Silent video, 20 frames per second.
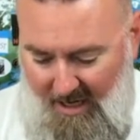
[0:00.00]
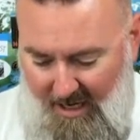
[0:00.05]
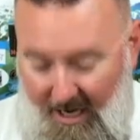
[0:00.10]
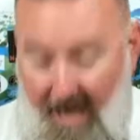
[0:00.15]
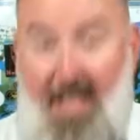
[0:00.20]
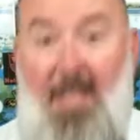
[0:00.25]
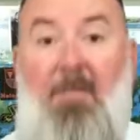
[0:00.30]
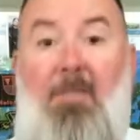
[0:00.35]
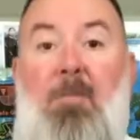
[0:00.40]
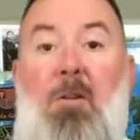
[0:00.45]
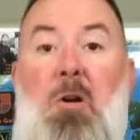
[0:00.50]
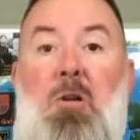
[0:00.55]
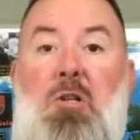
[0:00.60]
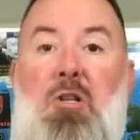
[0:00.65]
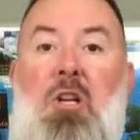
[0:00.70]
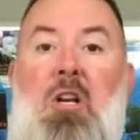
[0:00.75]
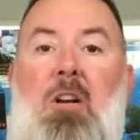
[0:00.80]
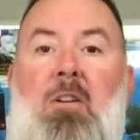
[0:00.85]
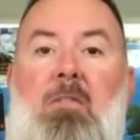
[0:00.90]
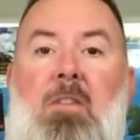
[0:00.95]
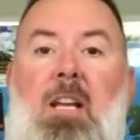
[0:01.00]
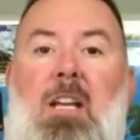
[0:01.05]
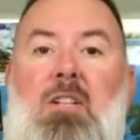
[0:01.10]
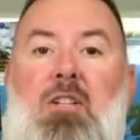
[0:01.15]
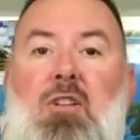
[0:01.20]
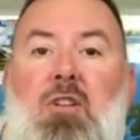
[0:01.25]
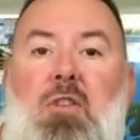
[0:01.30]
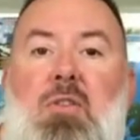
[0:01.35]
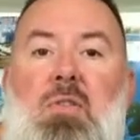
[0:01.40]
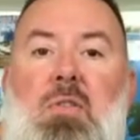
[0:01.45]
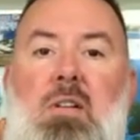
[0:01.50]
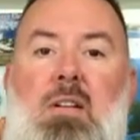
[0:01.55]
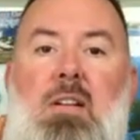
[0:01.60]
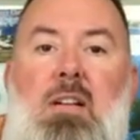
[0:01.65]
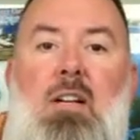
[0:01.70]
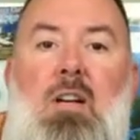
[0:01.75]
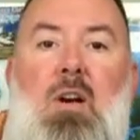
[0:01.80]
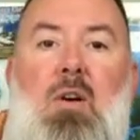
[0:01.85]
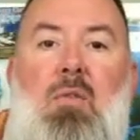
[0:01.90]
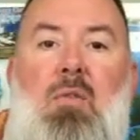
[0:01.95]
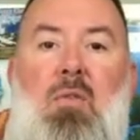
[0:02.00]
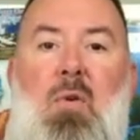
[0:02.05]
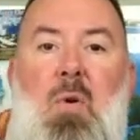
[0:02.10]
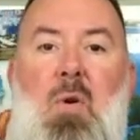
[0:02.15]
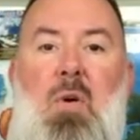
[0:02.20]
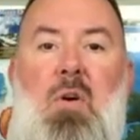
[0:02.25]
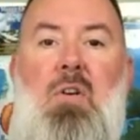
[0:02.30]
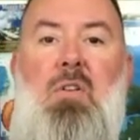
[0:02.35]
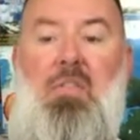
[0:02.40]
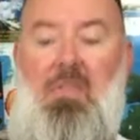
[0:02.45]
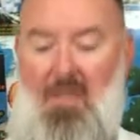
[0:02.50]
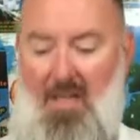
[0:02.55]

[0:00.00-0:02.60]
It's first year of issue for